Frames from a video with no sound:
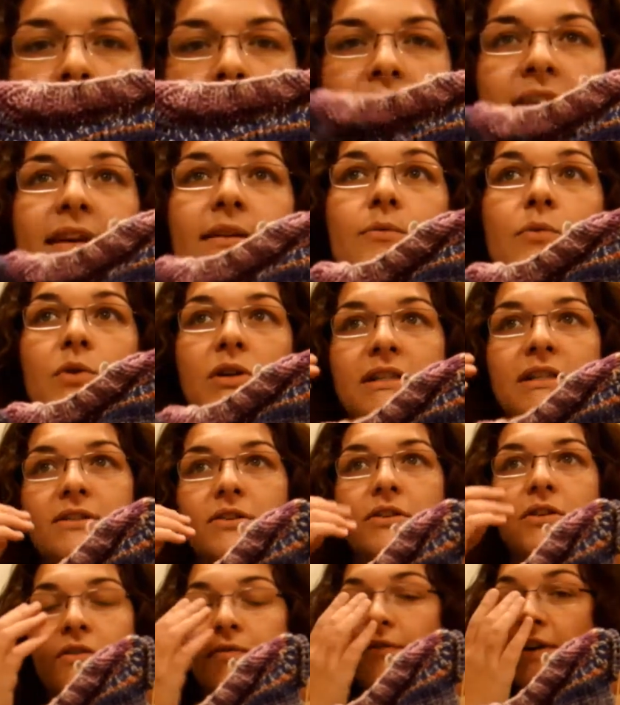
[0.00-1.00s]
I didn't want it
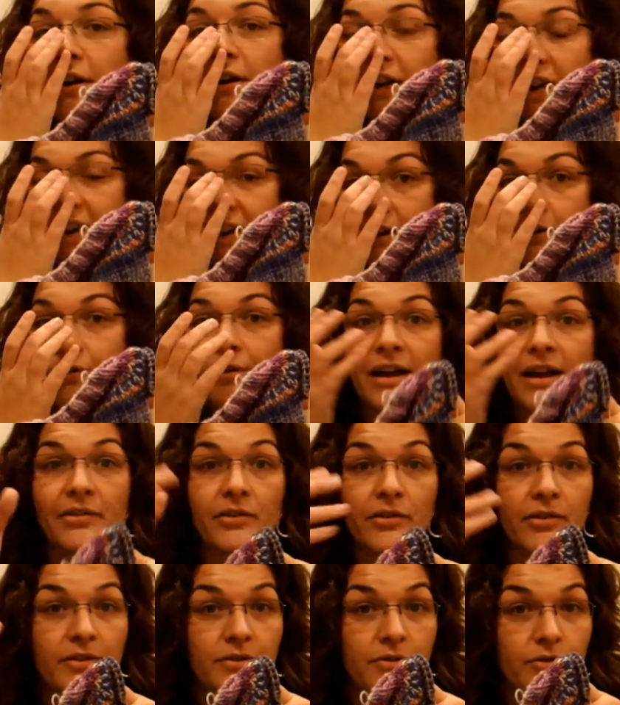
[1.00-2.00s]
to look variegated
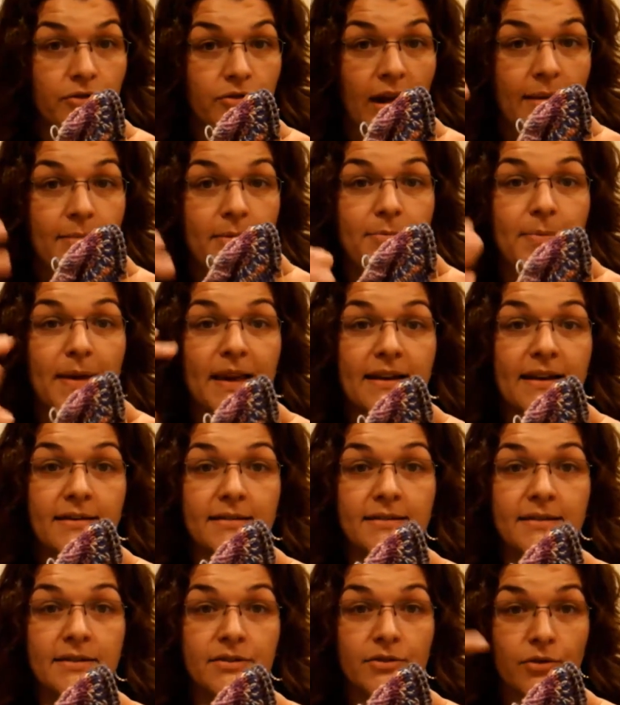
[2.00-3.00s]
rather than striped
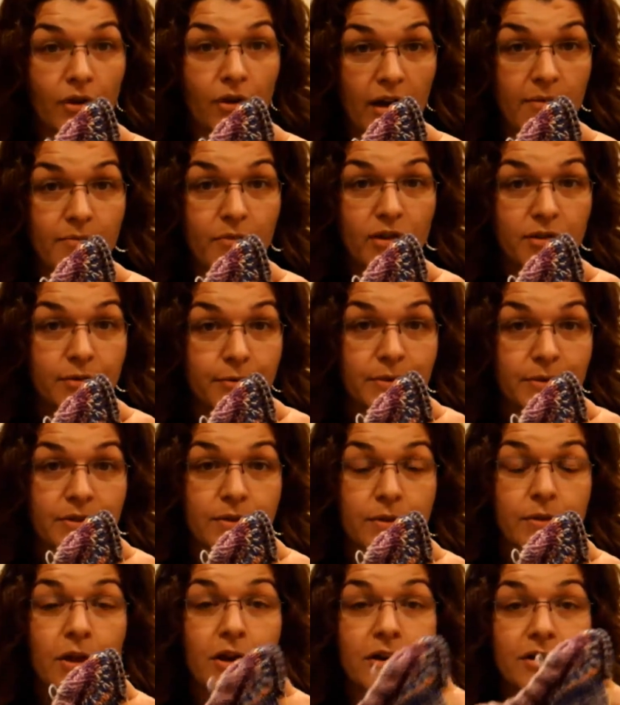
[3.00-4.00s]
because the circumference was
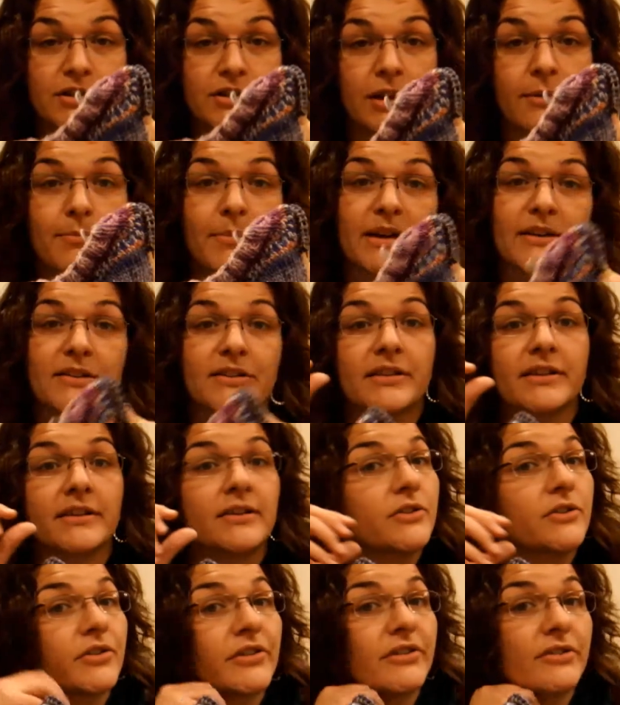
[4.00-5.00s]
so large compared to
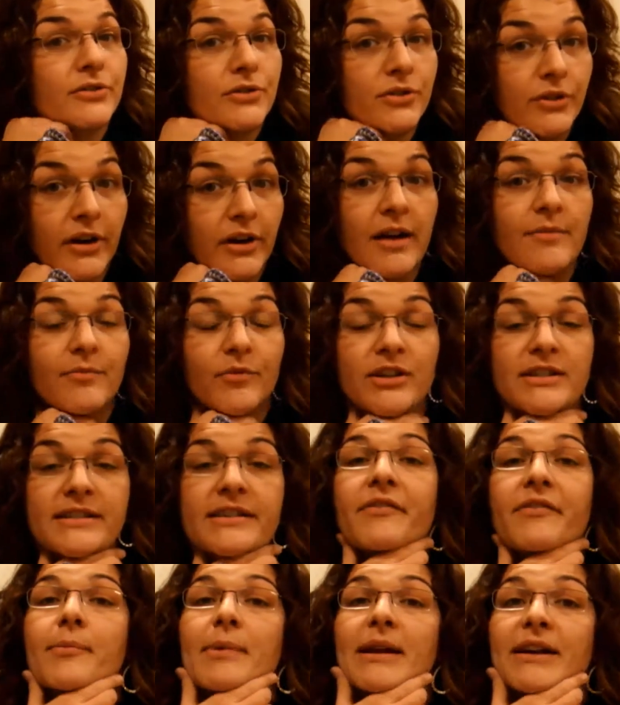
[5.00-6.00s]
the circumference
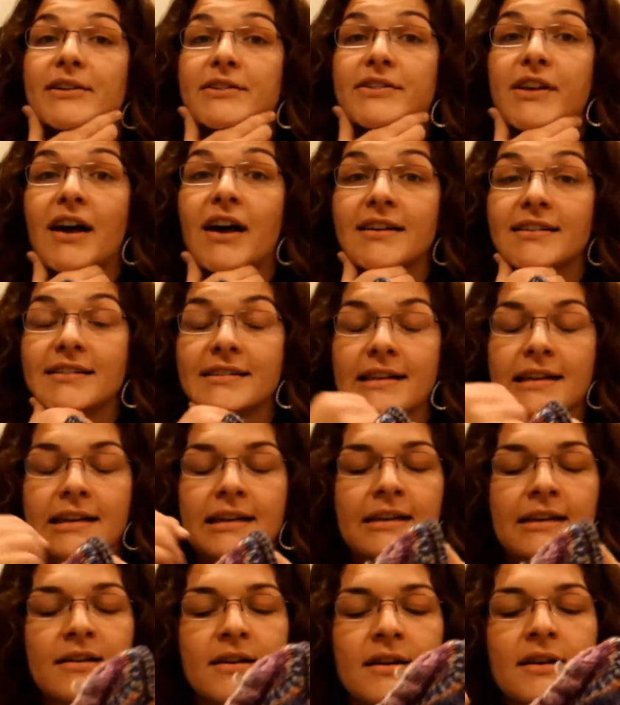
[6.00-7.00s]
of a pair of socks.
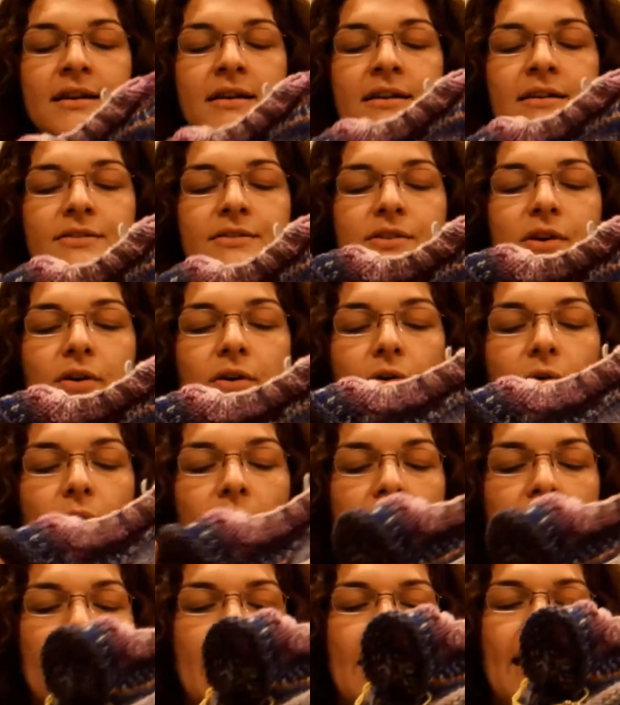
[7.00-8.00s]

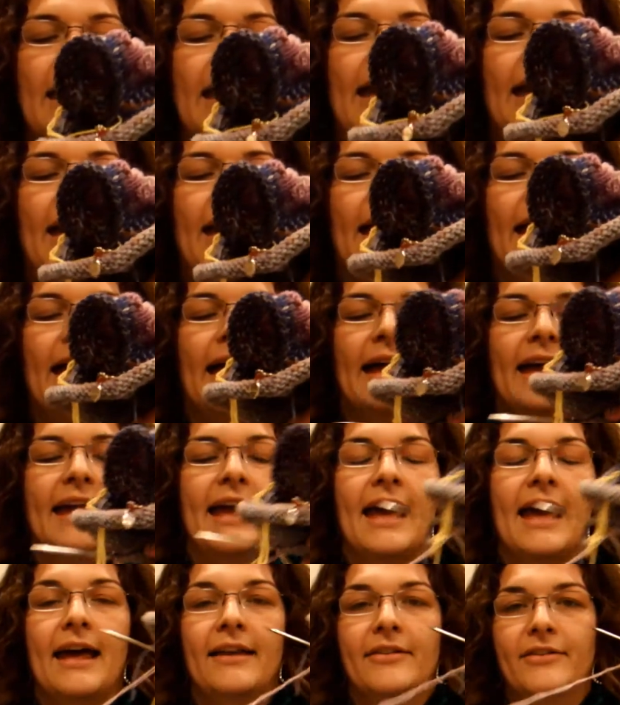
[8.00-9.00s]
So
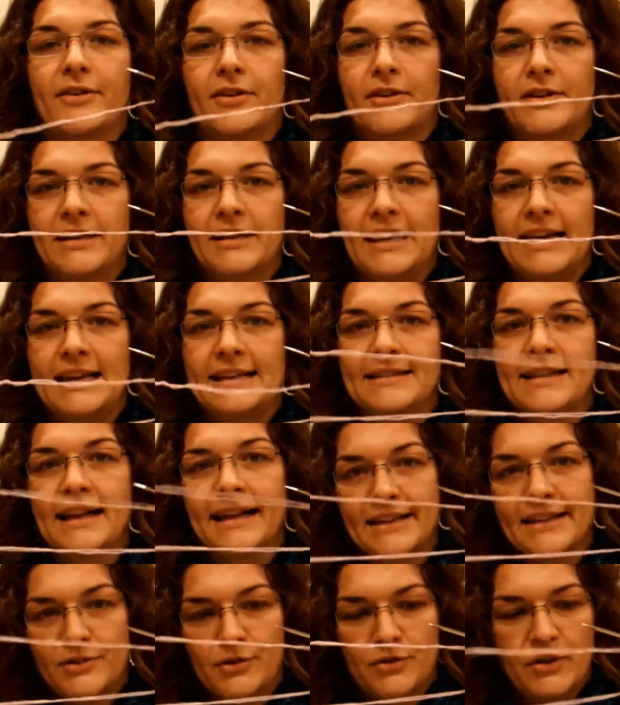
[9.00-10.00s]
I started a
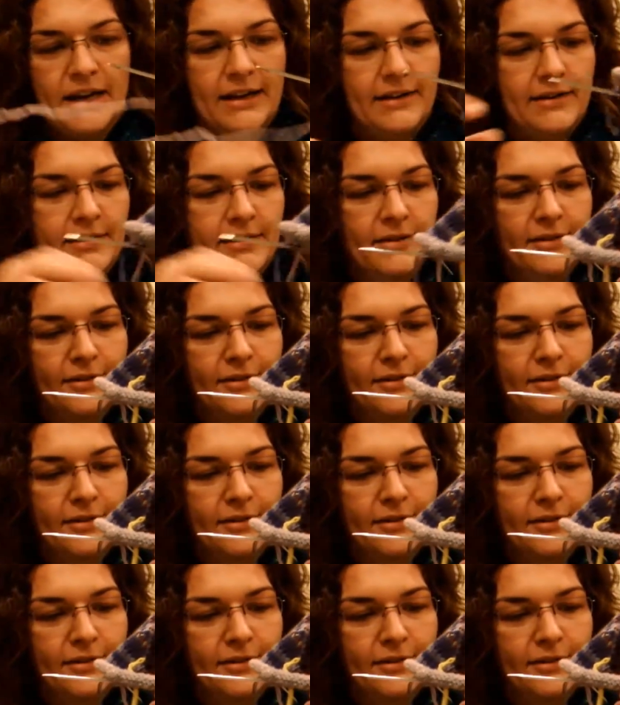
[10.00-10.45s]
second strand